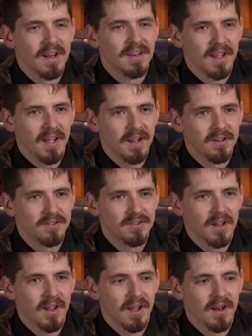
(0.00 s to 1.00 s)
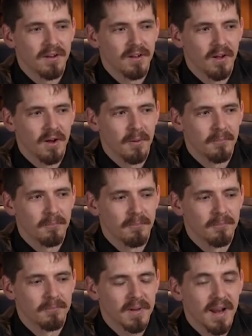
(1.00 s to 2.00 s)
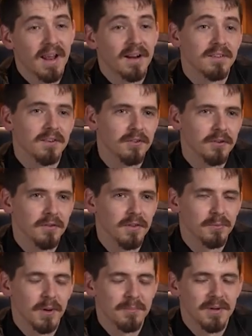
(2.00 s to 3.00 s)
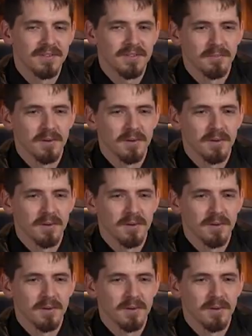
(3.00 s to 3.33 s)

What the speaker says: engaged and connected to these puppets,